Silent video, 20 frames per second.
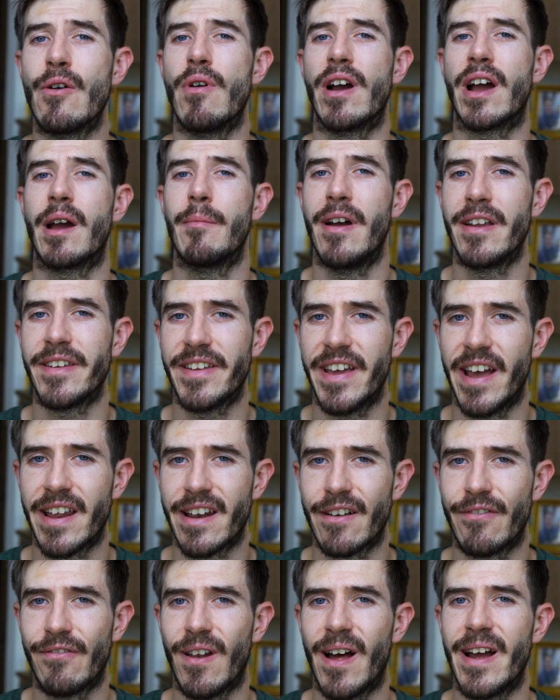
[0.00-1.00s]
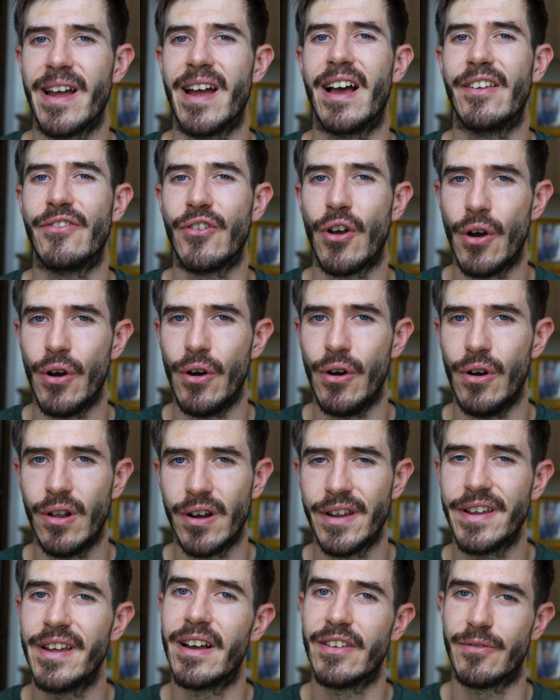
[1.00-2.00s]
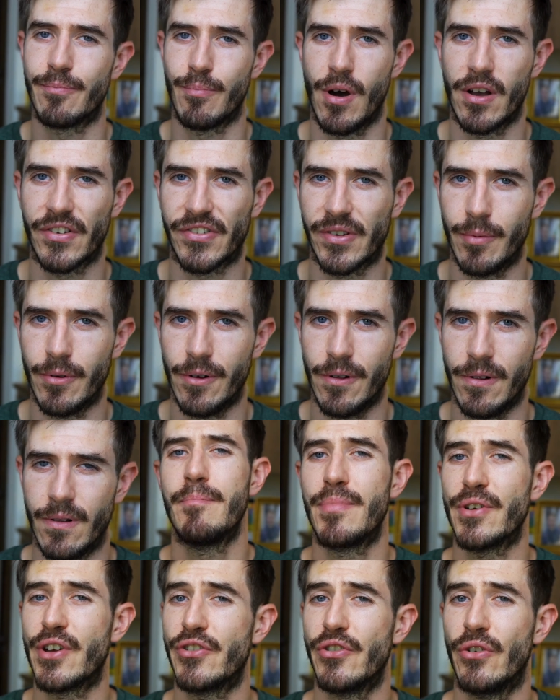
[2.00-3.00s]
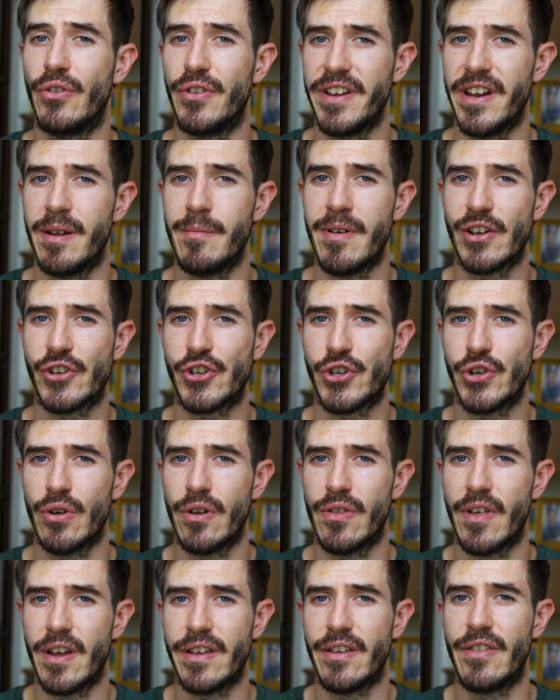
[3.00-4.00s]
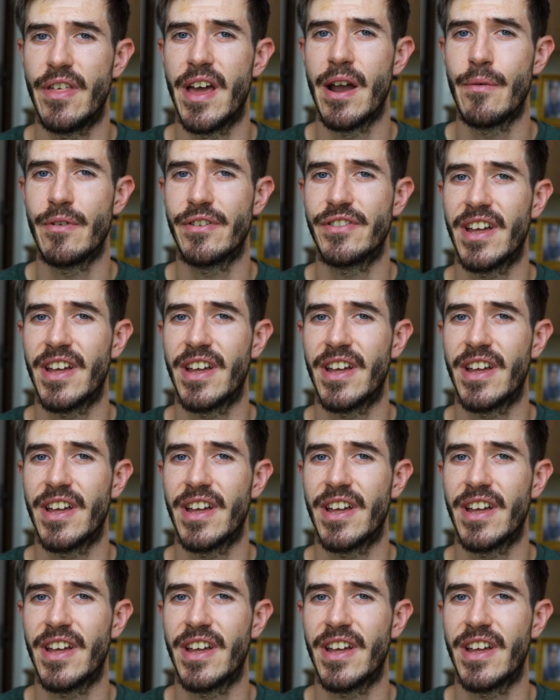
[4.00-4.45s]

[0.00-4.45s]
recommend getting a flight as early as possible because you'll need to make sure that you're there in